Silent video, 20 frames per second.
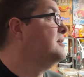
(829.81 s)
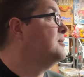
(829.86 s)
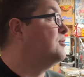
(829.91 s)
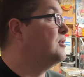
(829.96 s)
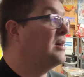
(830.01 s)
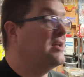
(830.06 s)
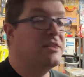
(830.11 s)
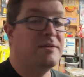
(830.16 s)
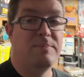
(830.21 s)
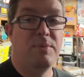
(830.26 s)
We're
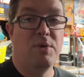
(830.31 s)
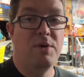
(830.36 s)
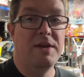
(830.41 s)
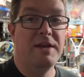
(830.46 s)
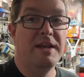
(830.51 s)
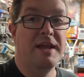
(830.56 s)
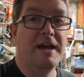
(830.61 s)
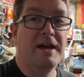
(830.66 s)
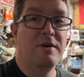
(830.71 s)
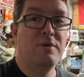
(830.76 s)
at the point
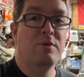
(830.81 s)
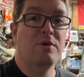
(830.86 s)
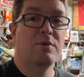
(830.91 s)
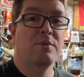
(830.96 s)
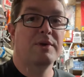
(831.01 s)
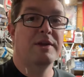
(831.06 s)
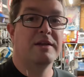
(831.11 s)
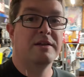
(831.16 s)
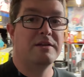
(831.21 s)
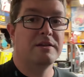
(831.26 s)
now where
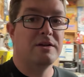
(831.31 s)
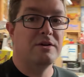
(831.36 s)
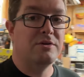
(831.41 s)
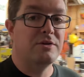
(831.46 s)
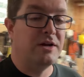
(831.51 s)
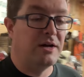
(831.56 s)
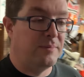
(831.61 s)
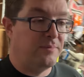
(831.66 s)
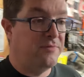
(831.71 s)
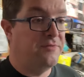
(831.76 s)
we can load
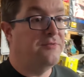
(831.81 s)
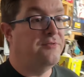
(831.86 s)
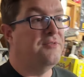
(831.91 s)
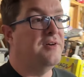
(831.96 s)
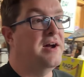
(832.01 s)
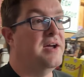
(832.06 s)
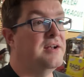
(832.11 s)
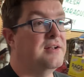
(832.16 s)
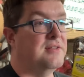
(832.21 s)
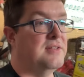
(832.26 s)
up.
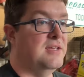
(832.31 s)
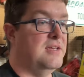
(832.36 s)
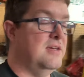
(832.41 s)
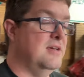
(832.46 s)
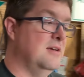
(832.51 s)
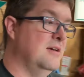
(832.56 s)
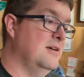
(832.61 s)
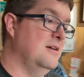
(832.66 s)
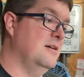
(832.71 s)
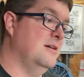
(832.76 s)
Finally,
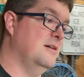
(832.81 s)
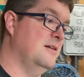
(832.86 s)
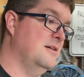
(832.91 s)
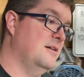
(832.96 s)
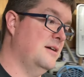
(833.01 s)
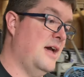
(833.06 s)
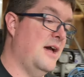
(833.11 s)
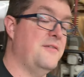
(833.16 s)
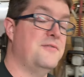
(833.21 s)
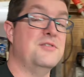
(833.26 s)

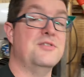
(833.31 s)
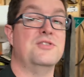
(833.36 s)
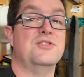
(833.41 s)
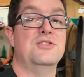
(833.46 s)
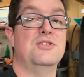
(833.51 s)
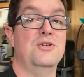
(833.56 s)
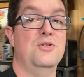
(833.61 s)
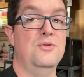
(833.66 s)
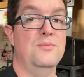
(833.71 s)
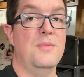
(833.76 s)
after
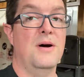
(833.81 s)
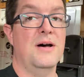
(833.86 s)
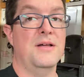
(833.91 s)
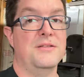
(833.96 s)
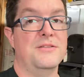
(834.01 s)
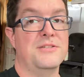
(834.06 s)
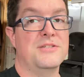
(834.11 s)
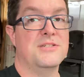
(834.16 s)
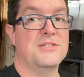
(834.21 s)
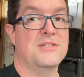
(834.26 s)
2
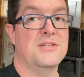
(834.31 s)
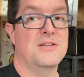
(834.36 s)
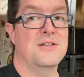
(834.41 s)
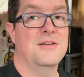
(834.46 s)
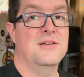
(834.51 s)
months